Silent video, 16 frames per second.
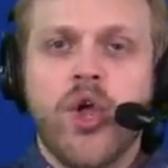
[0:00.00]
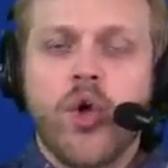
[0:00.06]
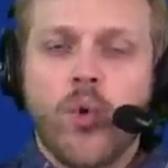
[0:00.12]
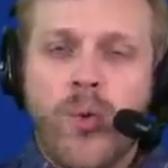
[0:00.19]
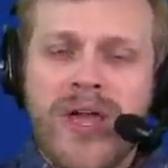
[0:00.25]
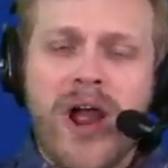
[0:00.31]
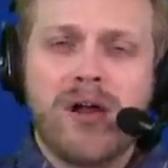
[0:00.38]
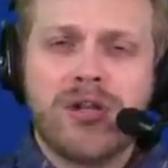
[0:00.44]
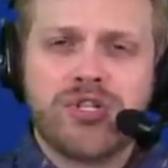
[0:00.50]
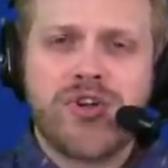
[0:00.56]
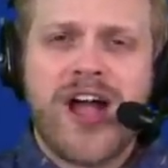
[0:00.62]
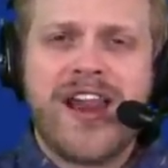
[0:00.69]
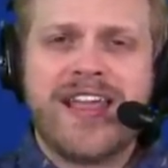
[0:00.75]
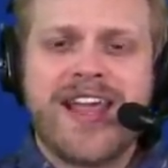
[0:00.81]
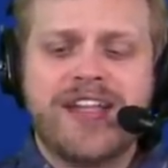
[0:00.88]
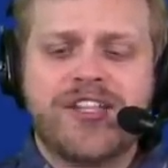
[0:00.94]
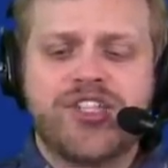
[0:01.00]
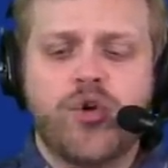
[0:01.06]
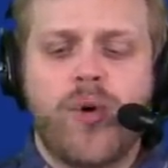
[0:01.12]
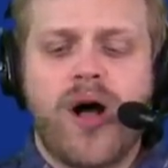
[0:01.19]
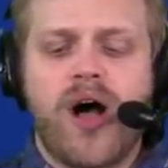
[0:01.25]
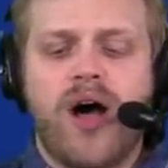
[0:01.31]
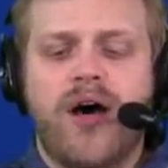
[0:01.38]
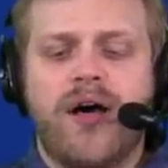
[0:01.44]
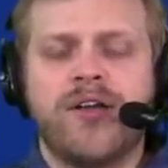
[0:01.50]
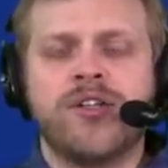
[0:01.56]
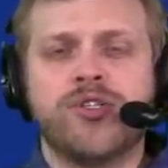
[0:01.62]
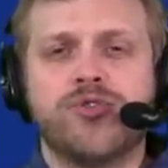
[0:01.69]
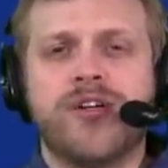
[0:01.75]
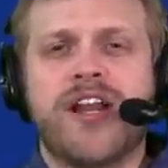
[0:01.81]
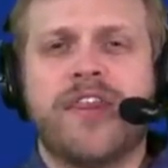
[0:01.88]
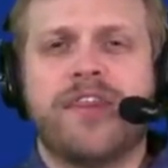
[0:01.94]
We are trying to get to
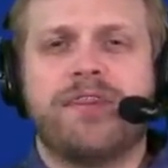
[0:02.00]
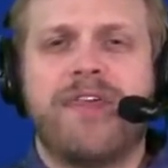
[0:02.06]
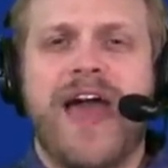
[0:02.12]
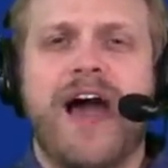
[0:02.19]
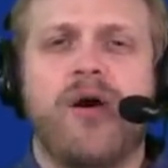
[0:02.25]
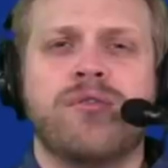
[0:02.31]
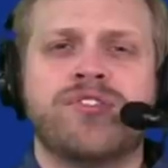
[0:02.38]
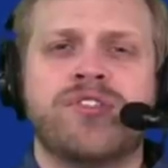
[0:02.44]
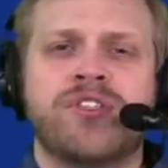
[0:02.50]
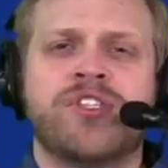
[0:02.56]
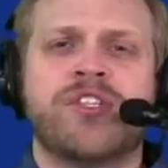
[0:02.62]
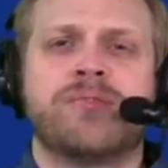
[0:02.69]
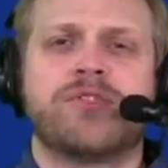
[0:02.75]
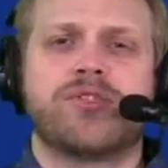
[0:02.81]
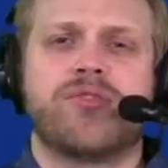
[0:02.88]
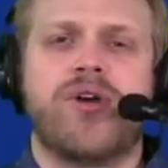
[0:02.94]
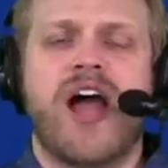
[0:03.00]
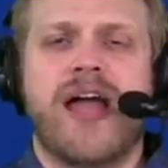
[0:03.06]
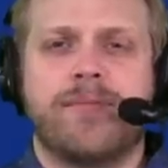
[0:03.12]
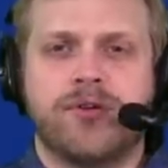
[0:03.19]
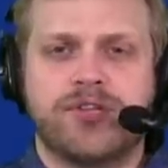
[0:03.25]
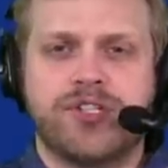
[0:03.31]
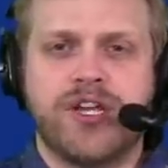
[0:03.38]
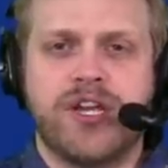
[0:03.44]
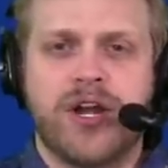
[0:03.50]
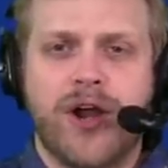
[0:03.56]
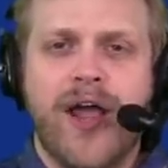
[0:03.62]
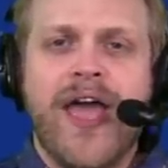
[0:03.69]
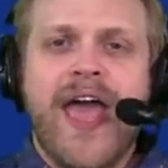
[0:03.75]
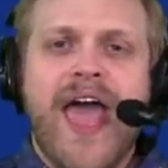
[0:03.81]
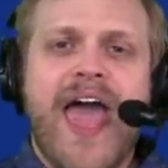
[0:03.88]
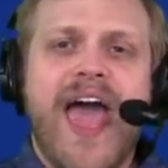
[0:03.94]
100,000 subscribers here
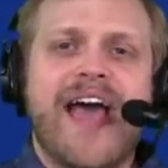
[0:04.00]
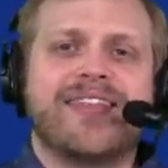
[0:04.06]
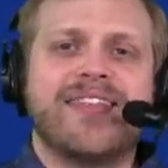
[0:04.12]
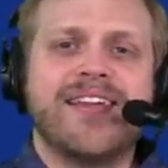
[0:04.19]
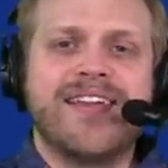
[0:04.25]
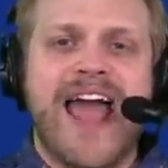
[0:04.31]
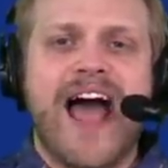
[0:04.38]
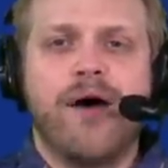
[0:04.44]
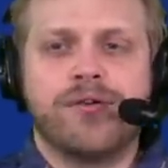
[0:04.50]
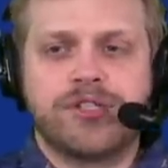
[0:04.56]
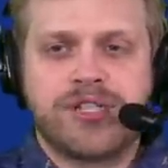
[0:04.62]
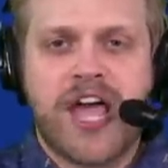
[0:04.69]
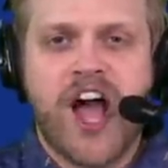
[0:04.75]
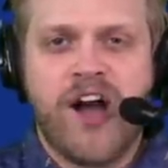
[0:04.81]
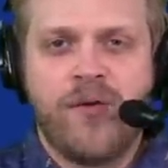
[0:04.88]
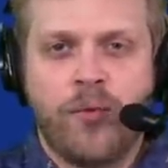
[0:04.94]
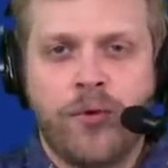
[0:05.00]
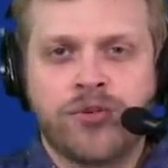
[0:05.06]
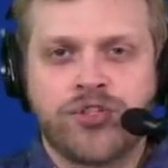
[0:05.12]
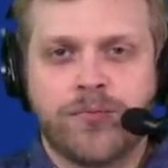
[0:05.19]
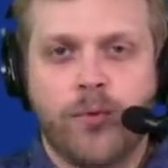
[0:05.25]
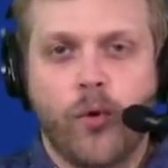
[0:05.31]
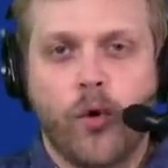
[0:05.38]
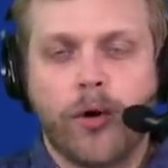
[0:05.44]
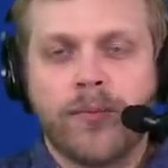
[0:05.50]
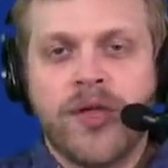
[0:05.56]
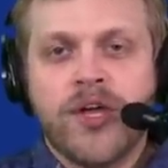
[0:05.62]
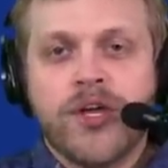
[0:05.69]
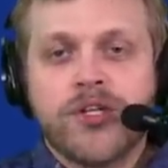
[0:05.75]
at the Dallas Cowboys Report.